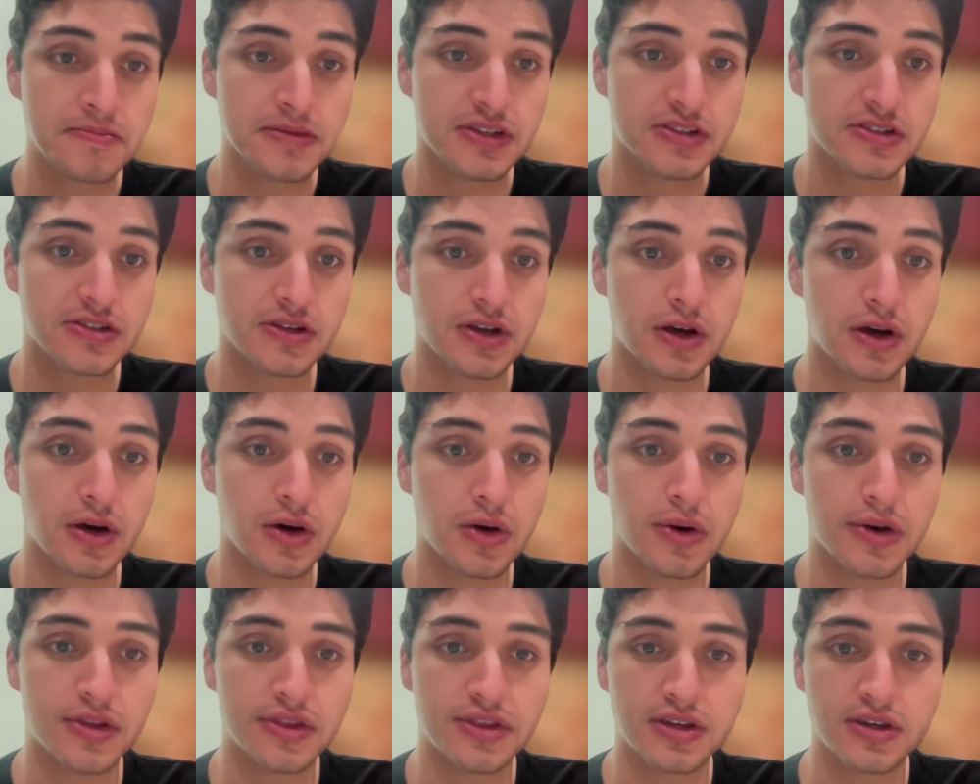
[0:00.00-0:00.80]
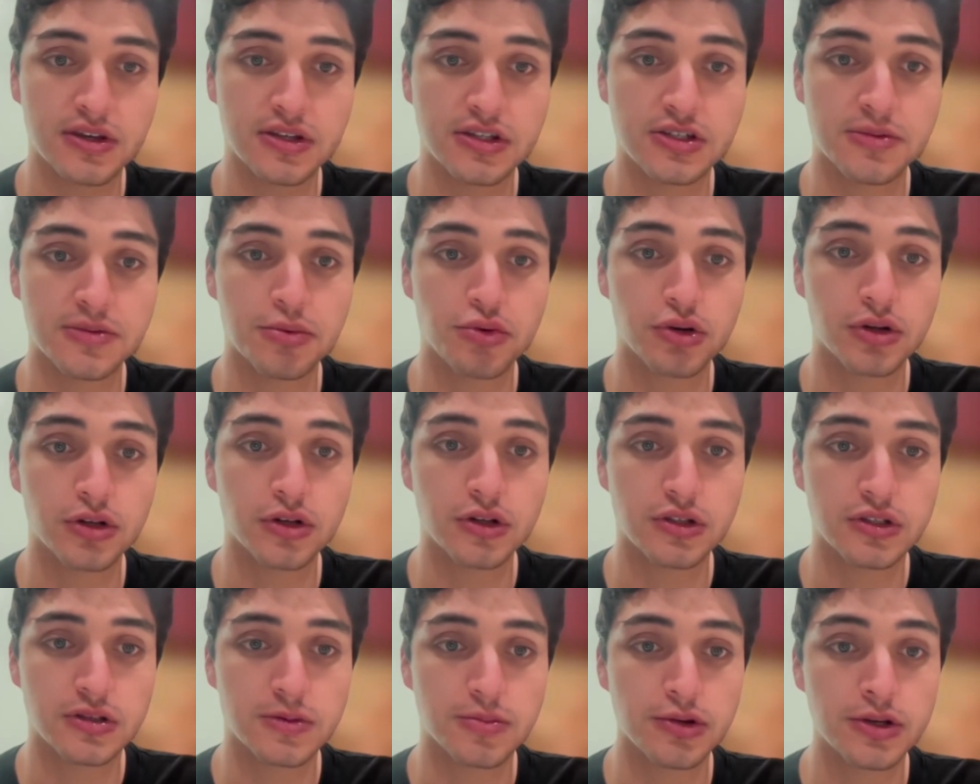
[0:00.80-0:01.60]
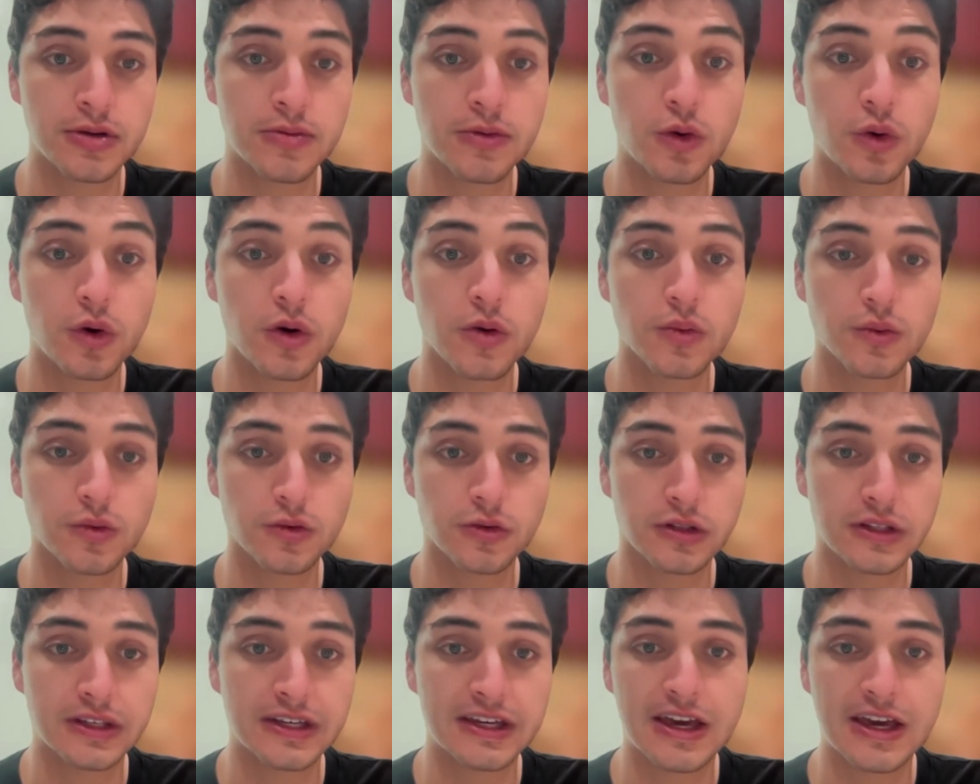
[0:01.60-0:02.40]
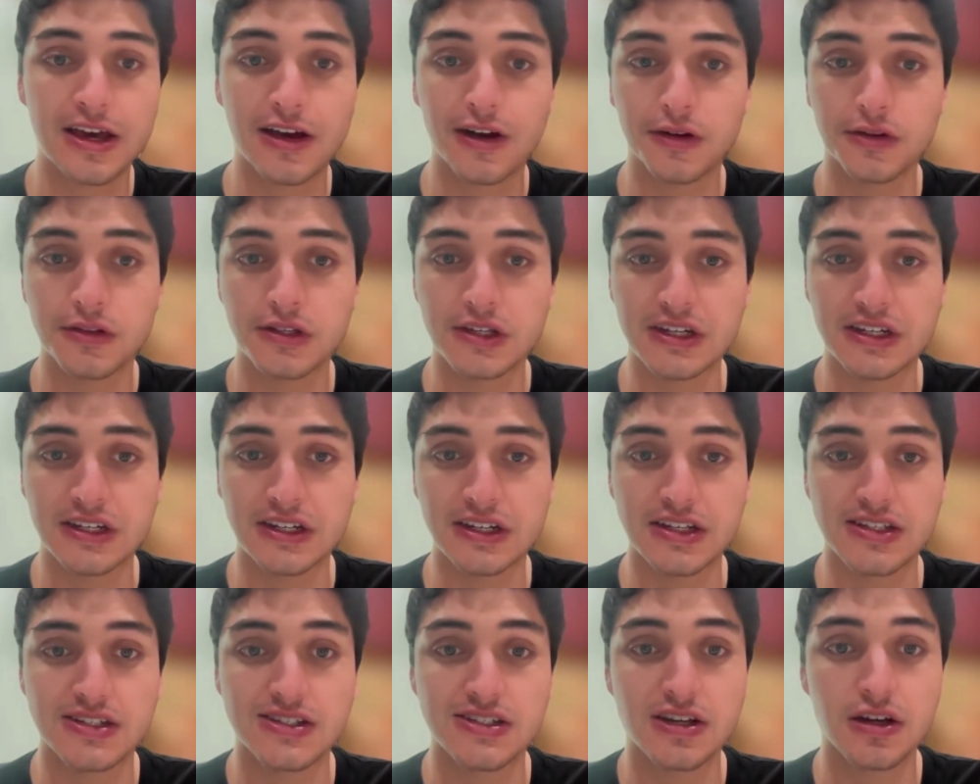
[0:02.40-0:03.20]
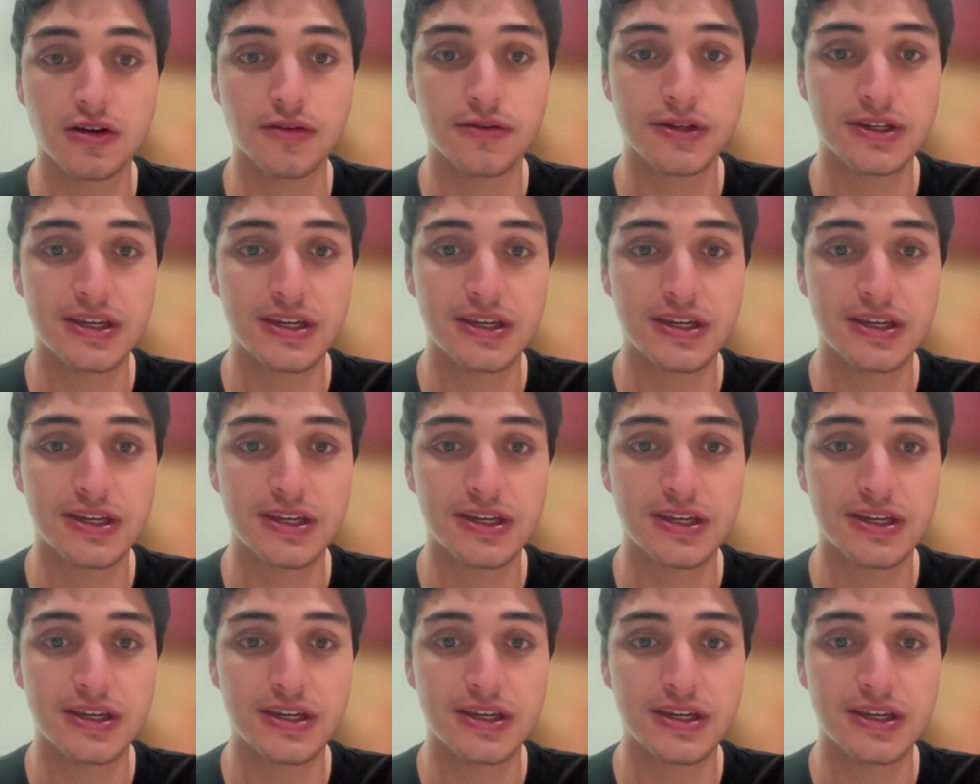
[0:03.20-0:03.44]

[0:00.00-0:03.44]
So the Supreme Court ruling held in Estelle v.